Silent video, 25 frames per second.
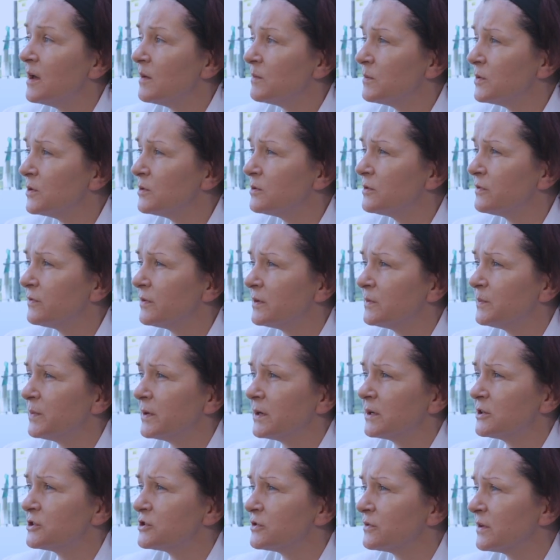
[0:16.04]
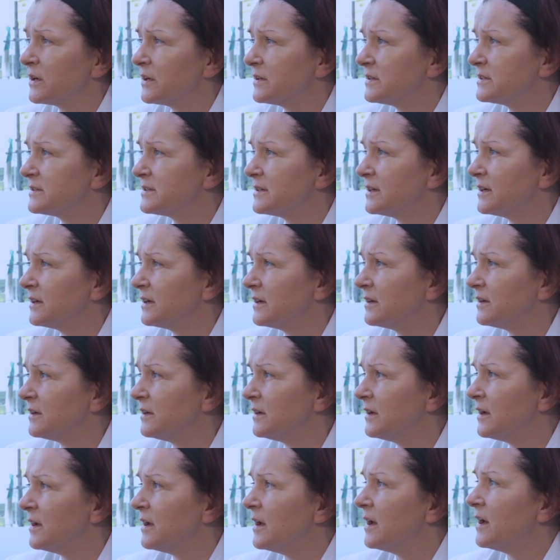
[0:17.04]
Beautiful, picturesque Dingle.
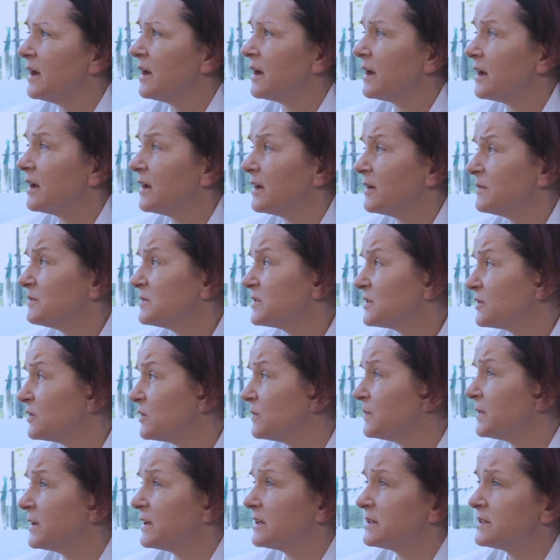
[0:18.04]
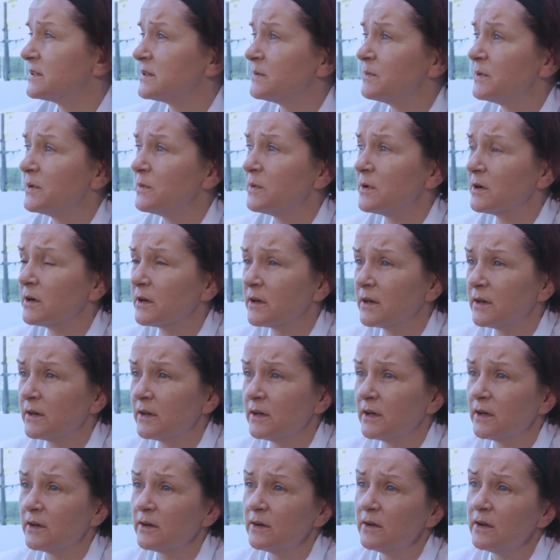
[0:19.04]
I'm so blessed to be working
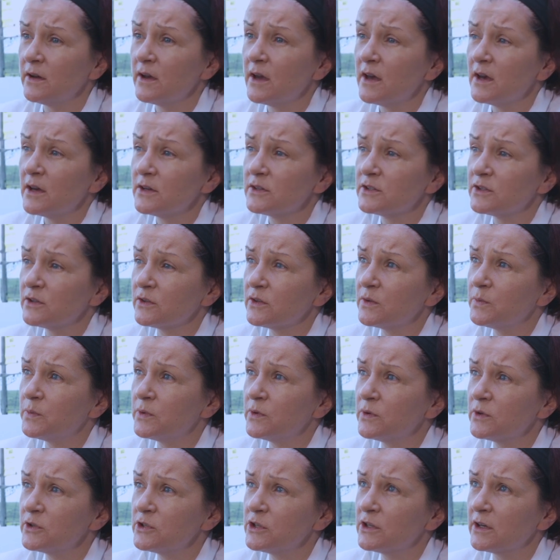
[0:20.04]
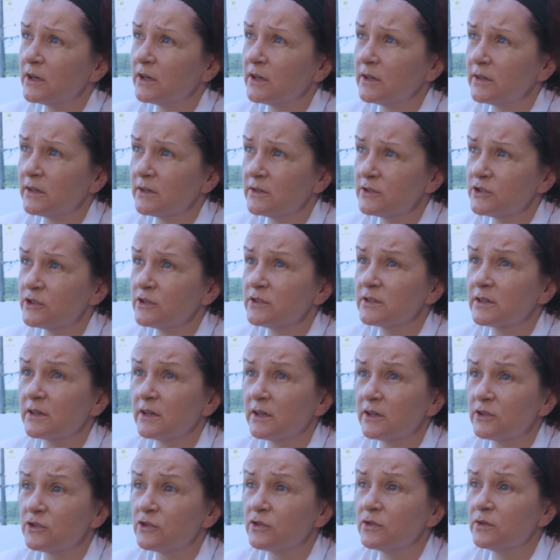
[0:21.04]
here. So the Boatyard has just
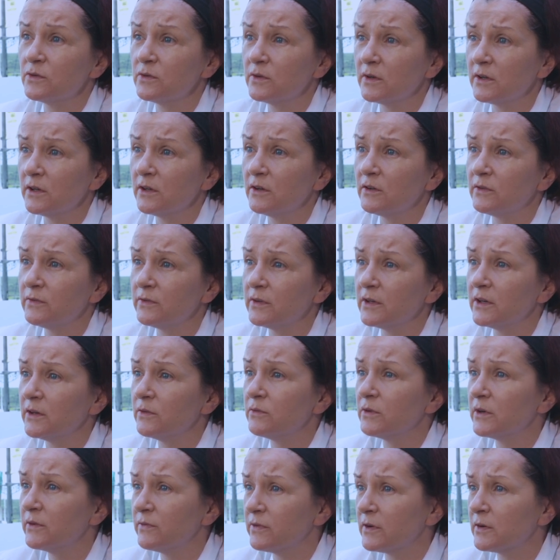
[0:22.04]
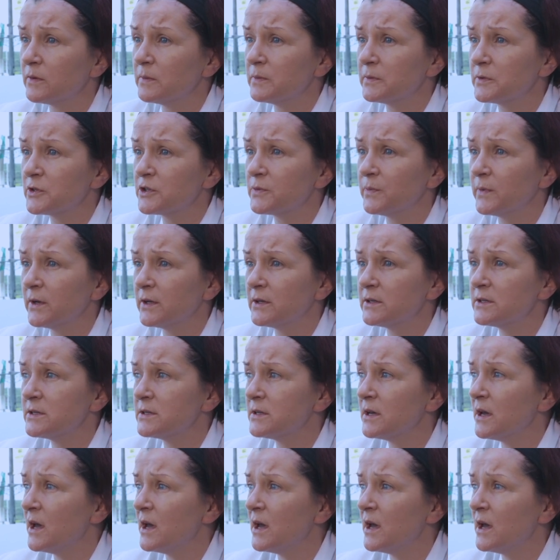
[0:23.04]
gone through a lovely refurbishment.